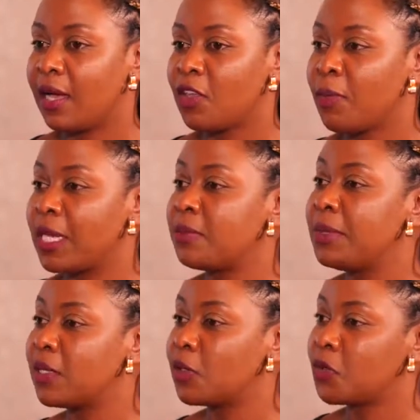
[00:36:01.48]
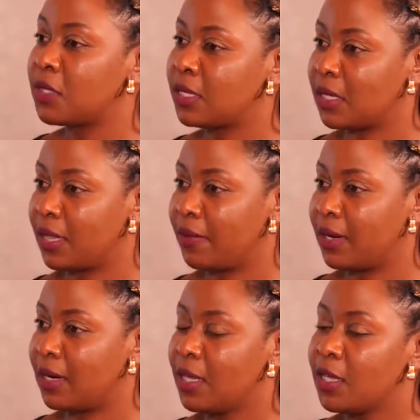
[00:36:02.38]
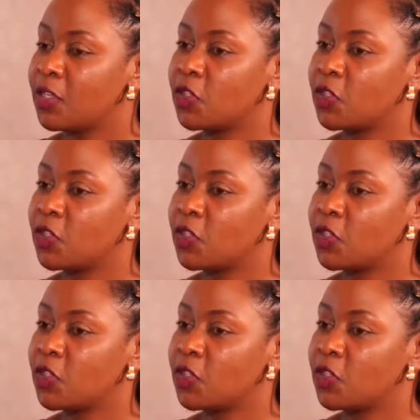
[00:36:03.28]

You might miss out on this other one.